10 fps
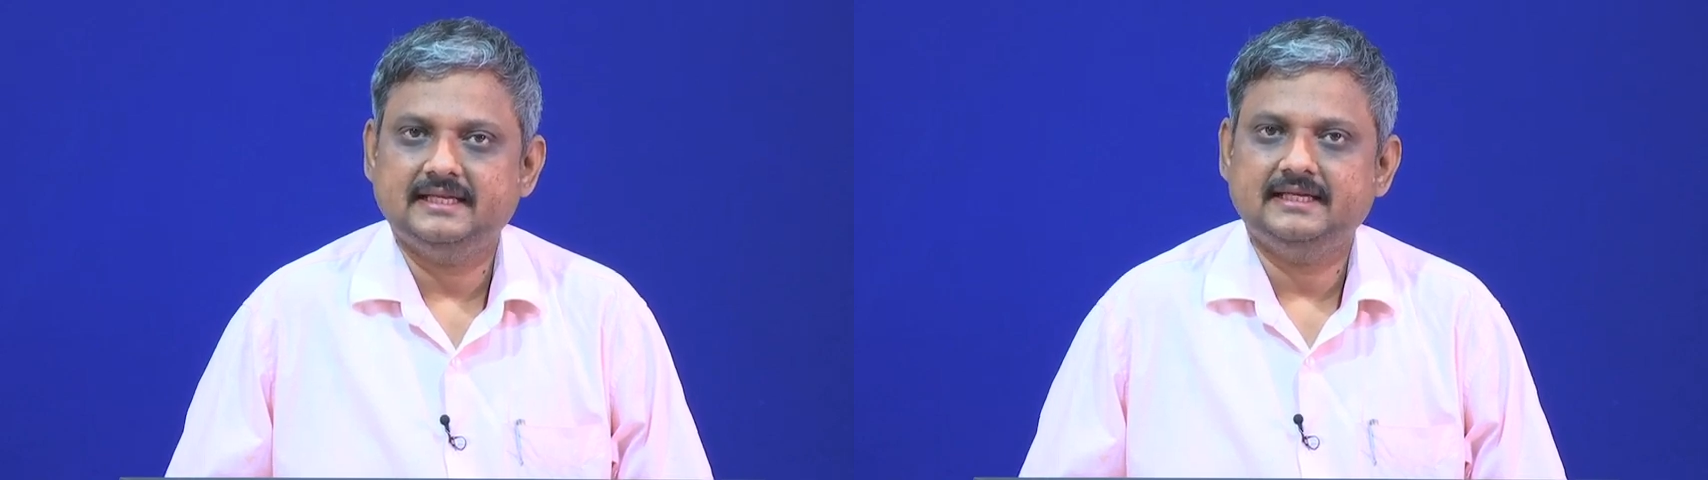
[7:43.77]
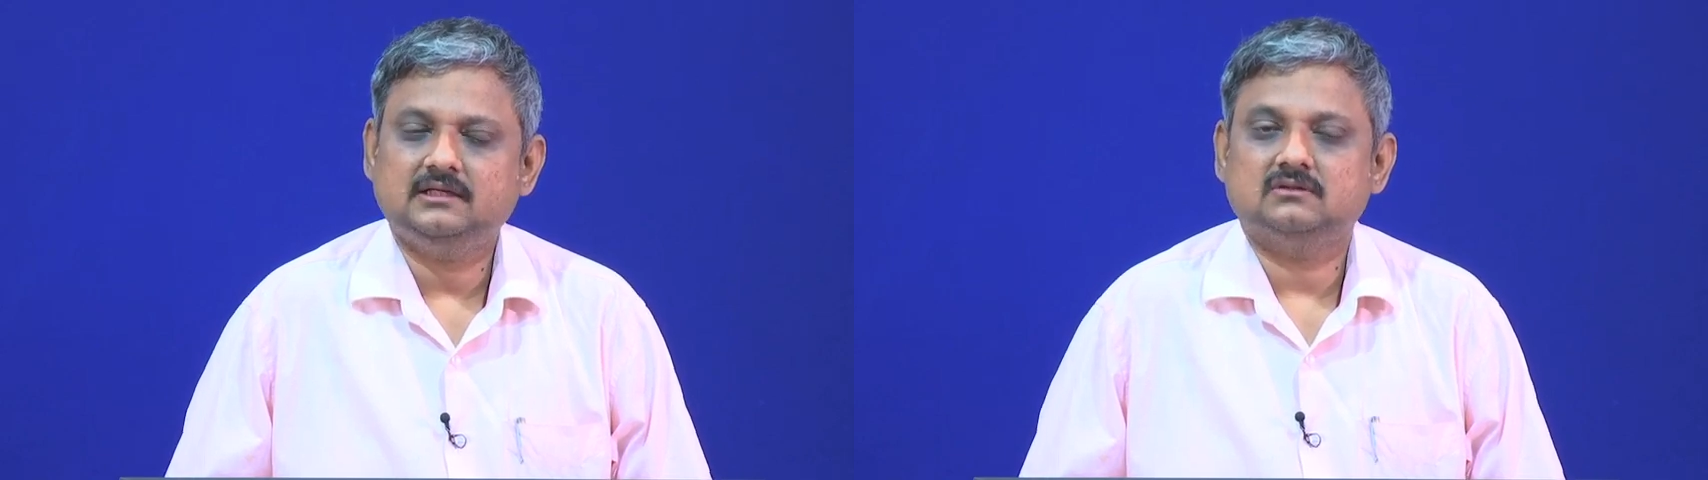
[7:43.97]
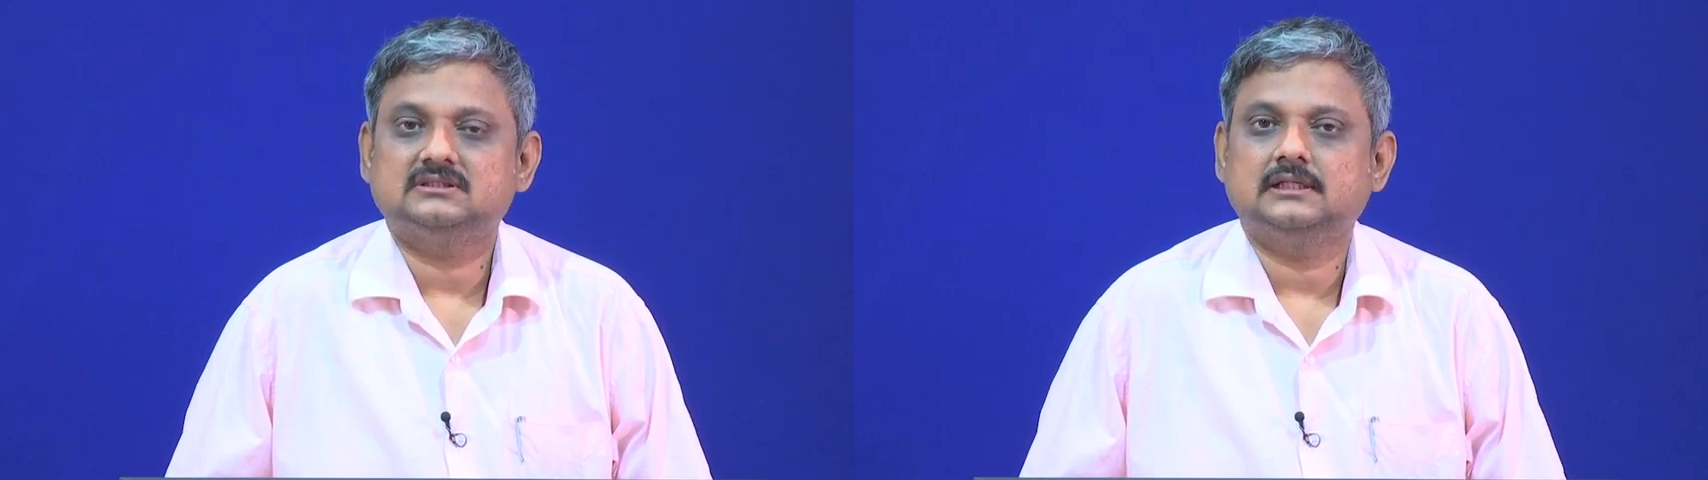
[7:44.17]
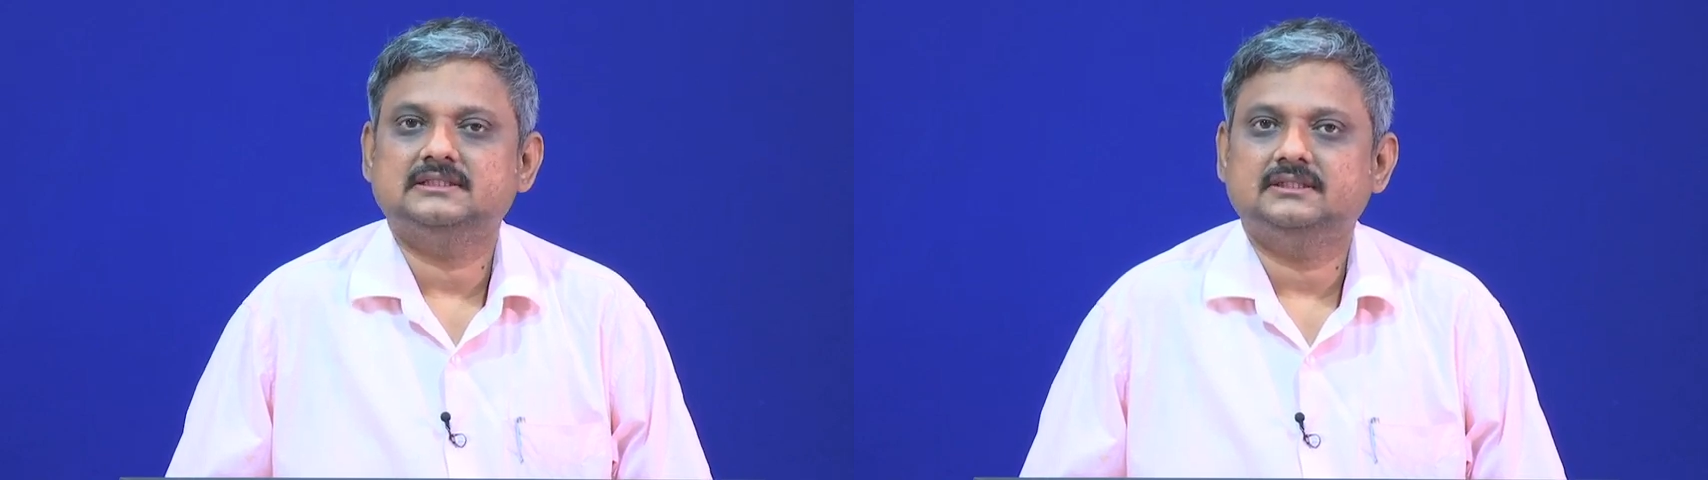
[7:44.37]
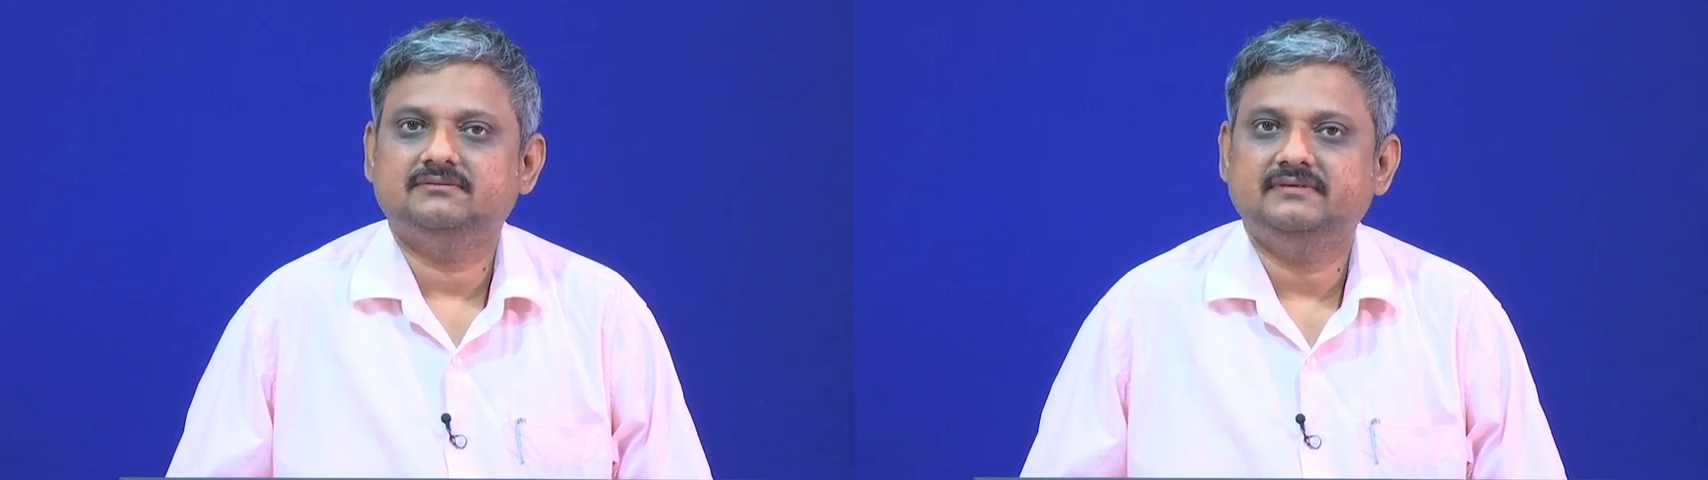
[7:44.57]
any
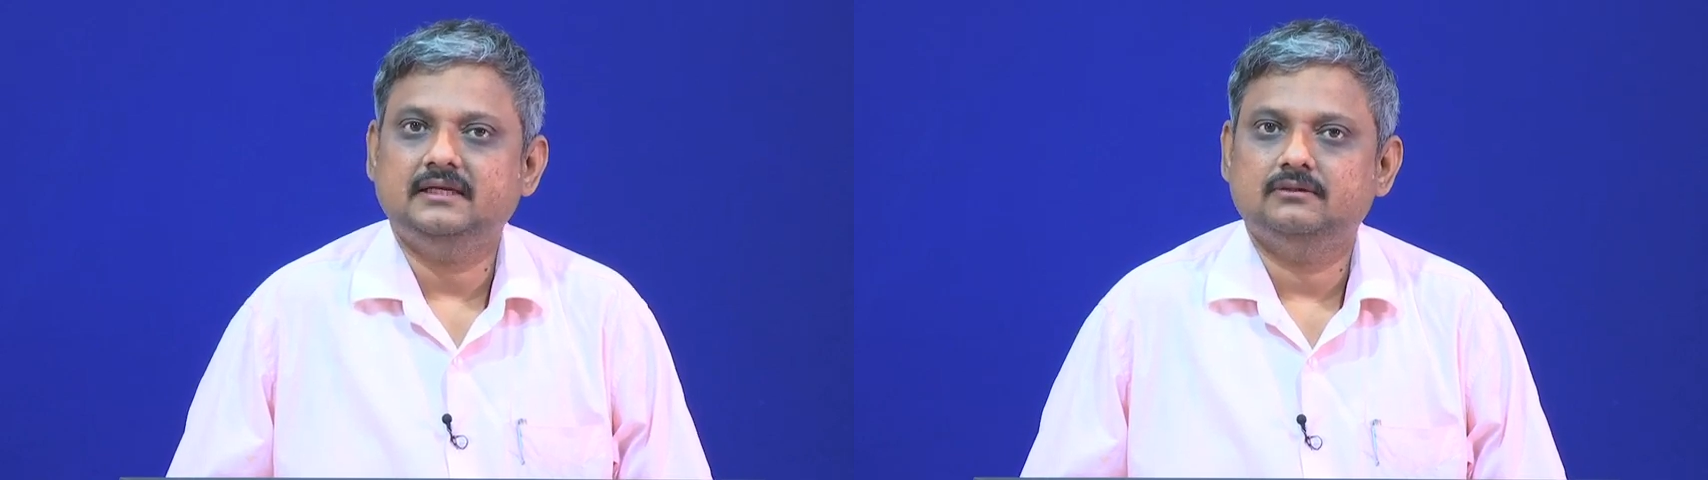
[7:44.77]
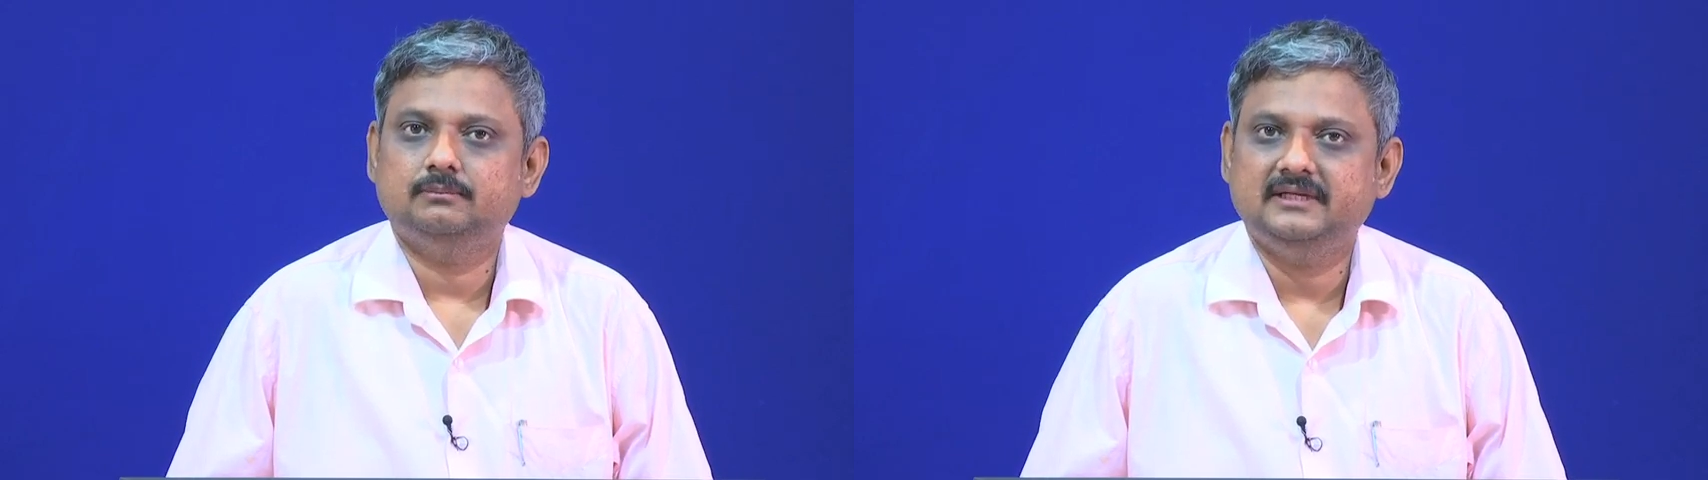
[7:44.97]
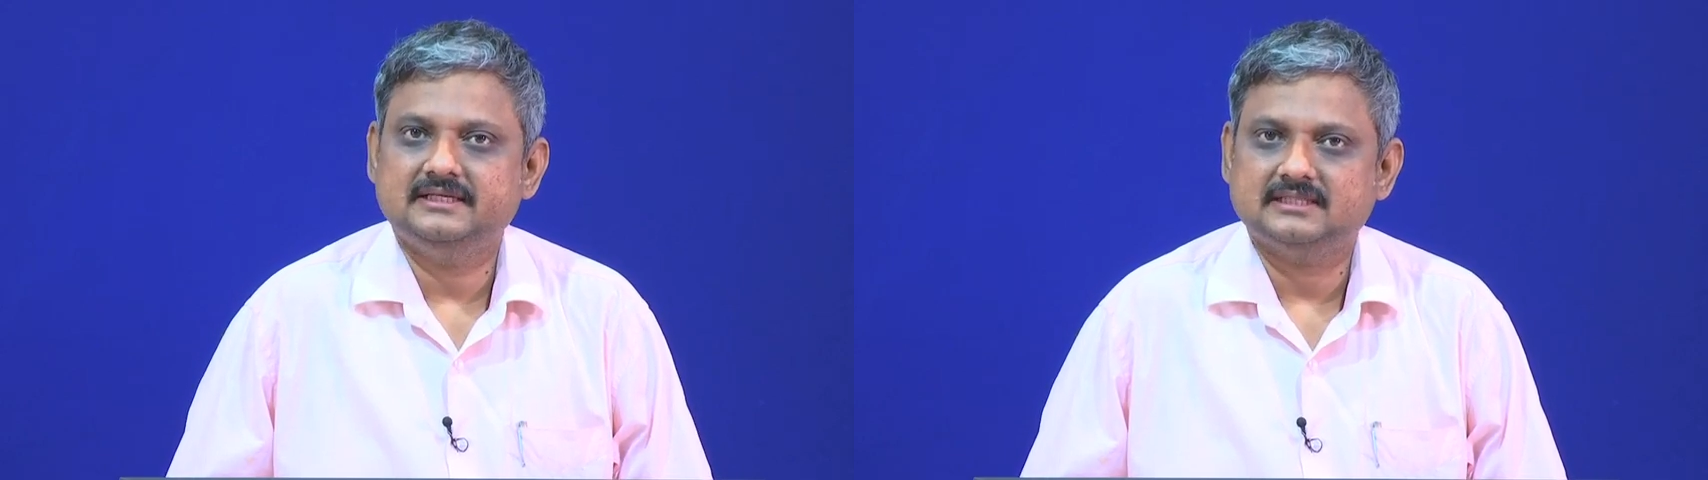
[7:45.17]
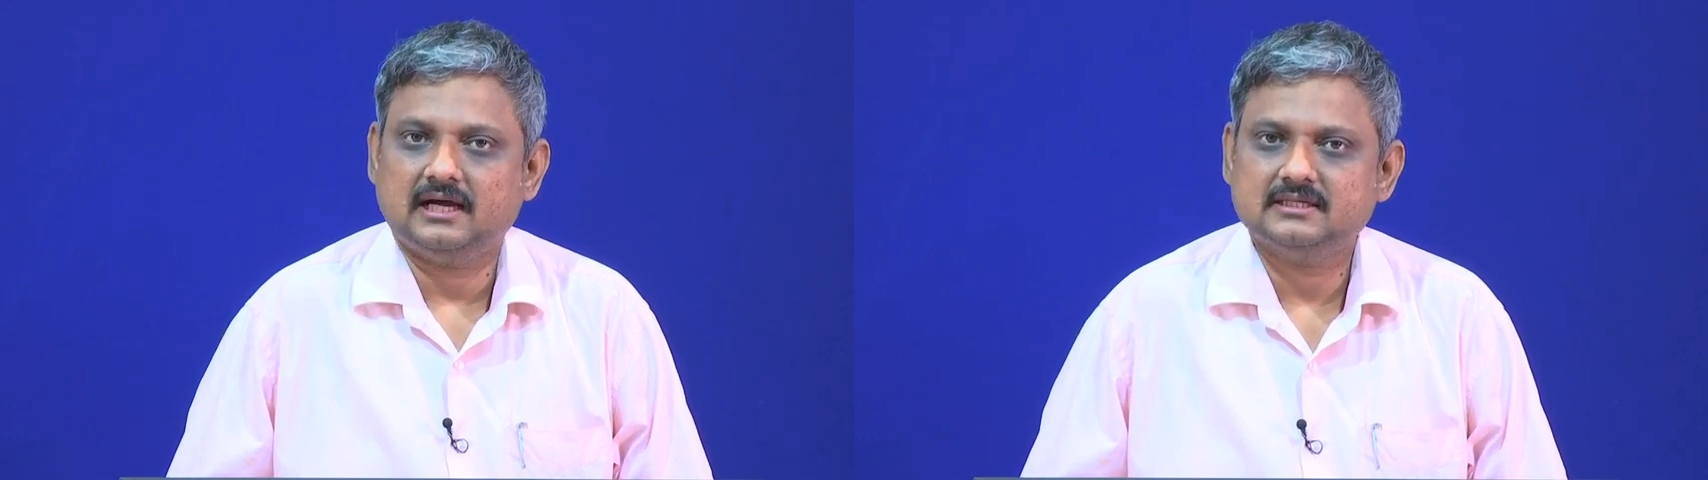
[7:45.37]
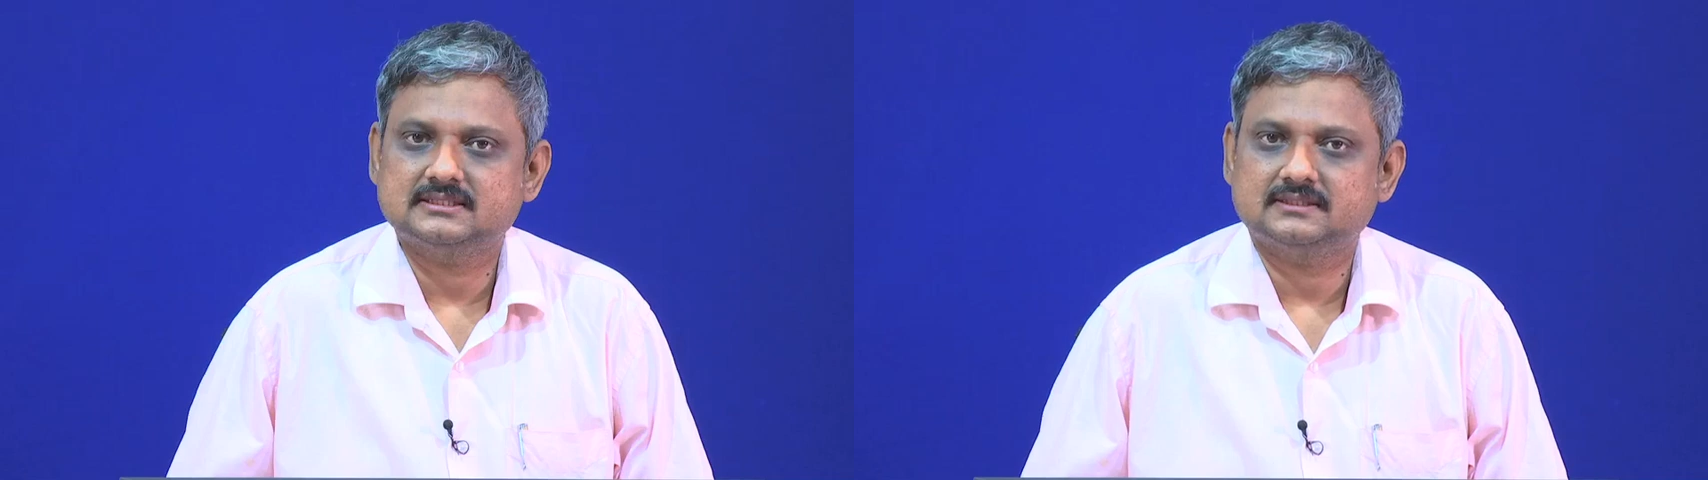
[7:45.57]
questions you feel, you please
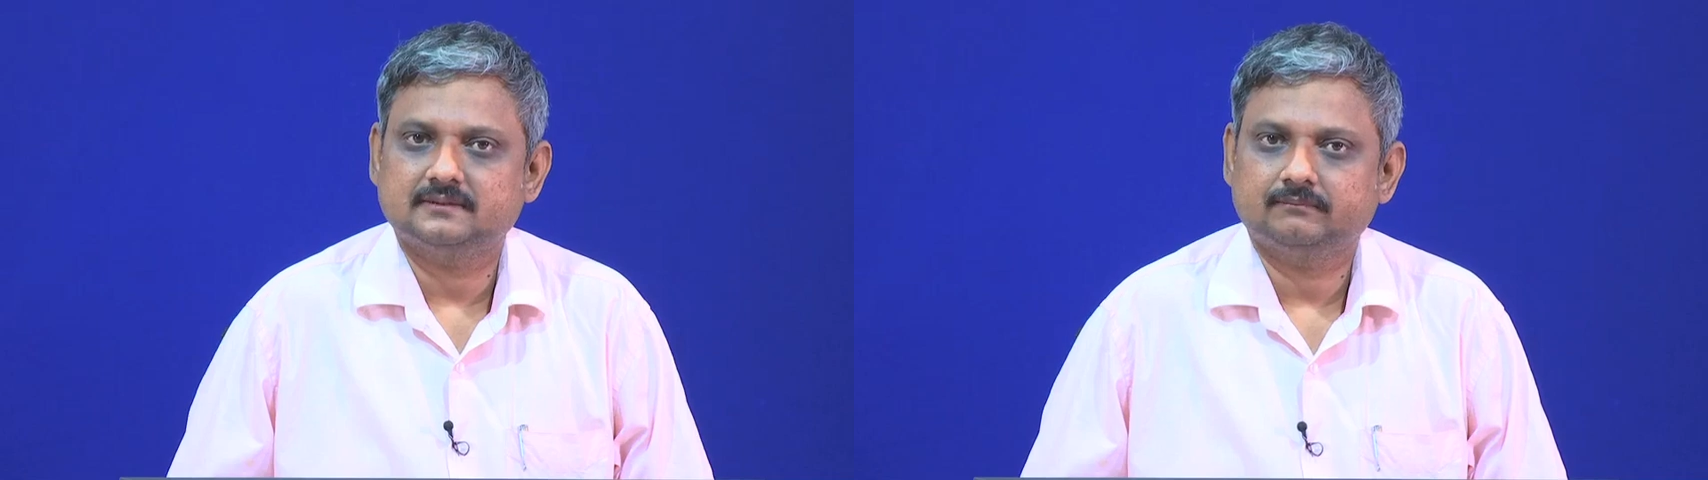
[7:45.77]
ask.